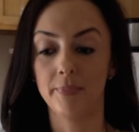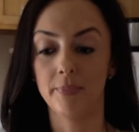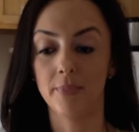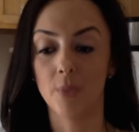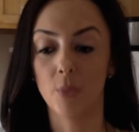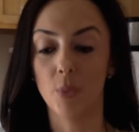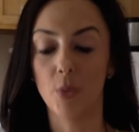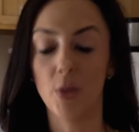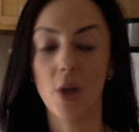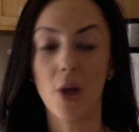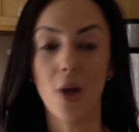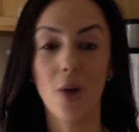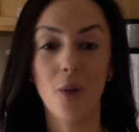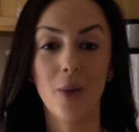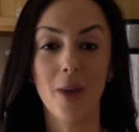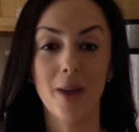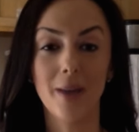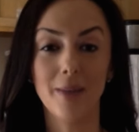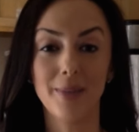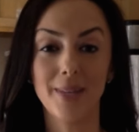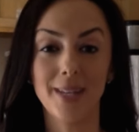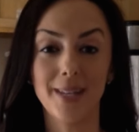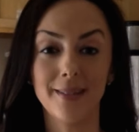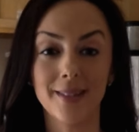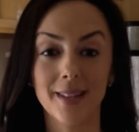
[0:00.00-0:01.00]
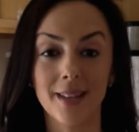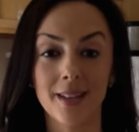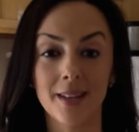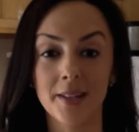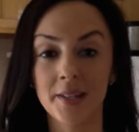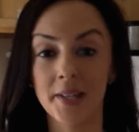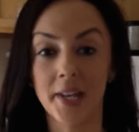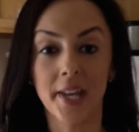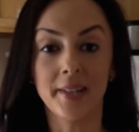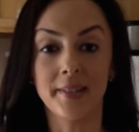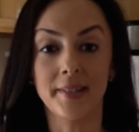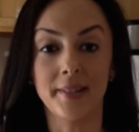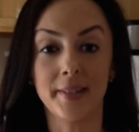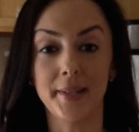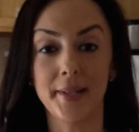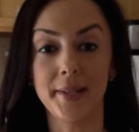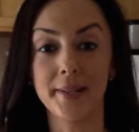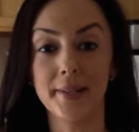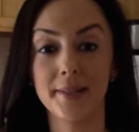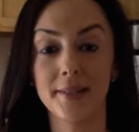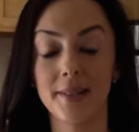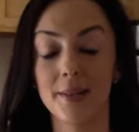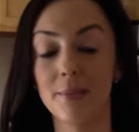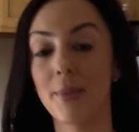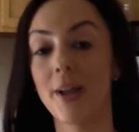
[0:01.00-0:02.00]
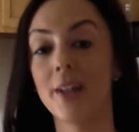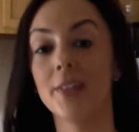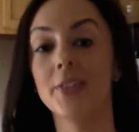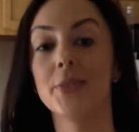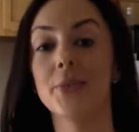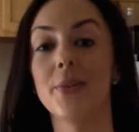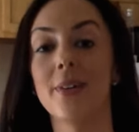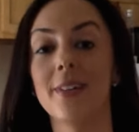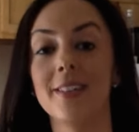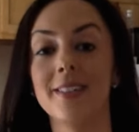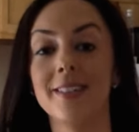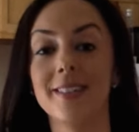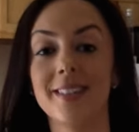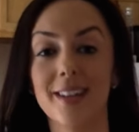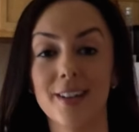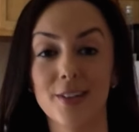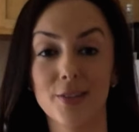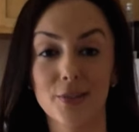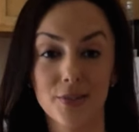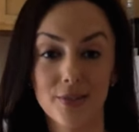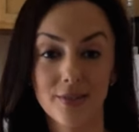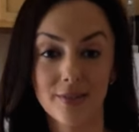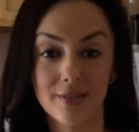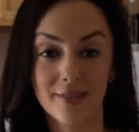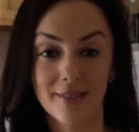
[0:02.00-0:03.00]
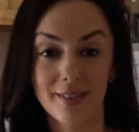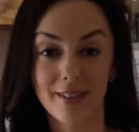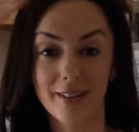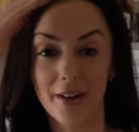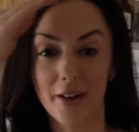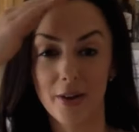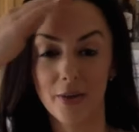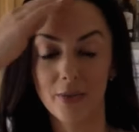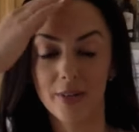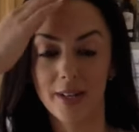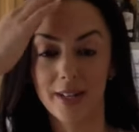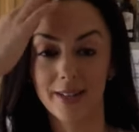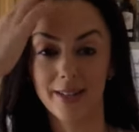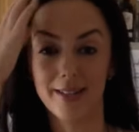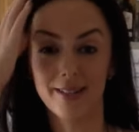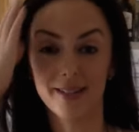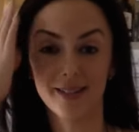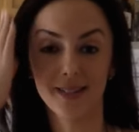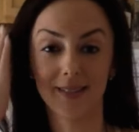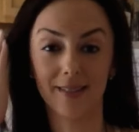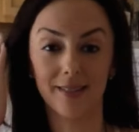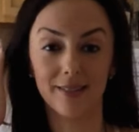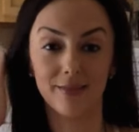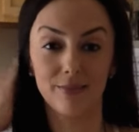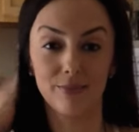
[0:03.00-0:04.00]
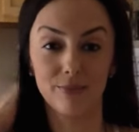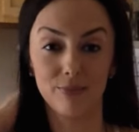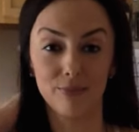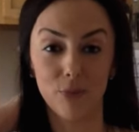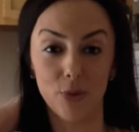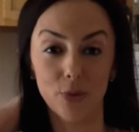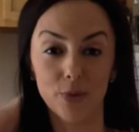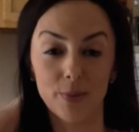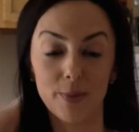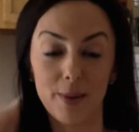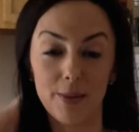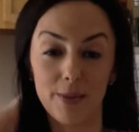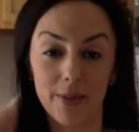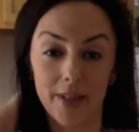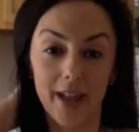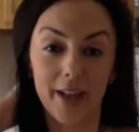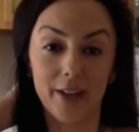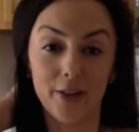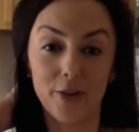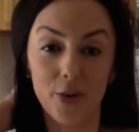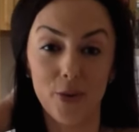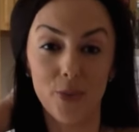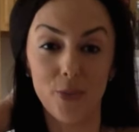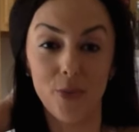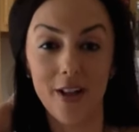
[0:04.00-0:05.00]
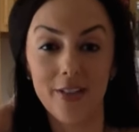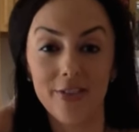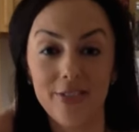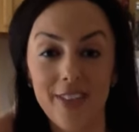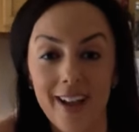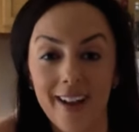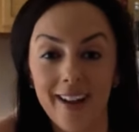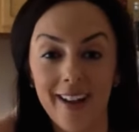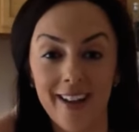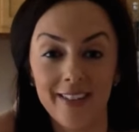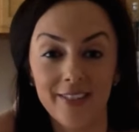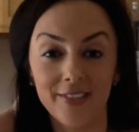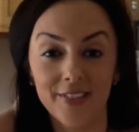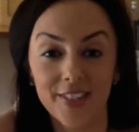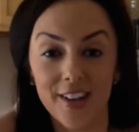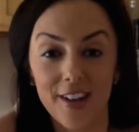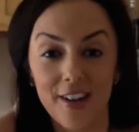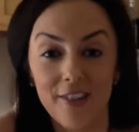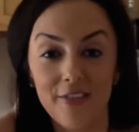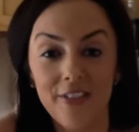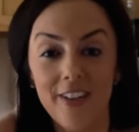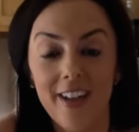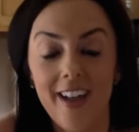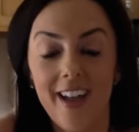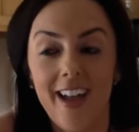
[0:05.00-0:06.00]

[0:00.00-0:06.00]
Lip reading: We all want pizza and quesadillas and mozzarella sticks, you know, at least most people I know want that kind of stuff.